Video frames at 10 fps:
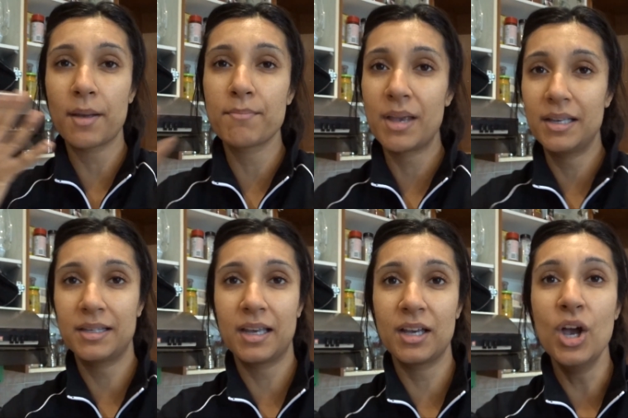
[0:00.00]

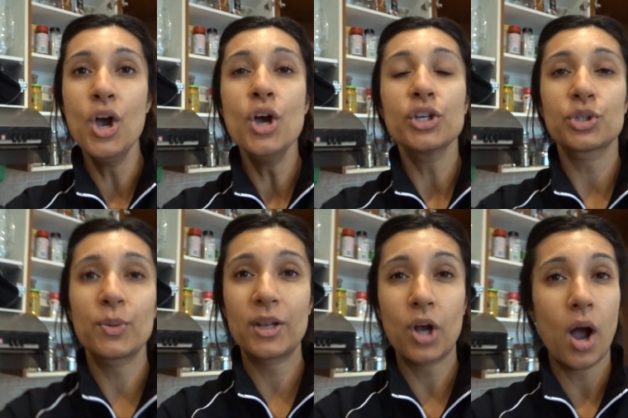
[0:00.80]
amazing
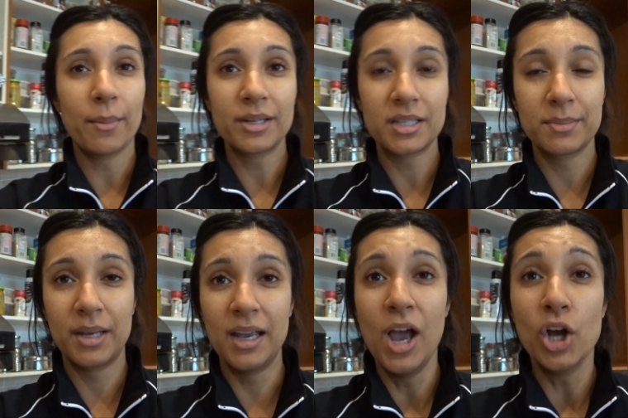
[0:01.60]
sweet comment to
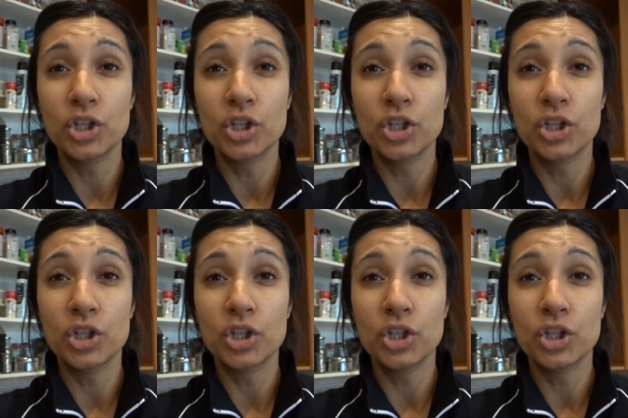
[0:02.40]
me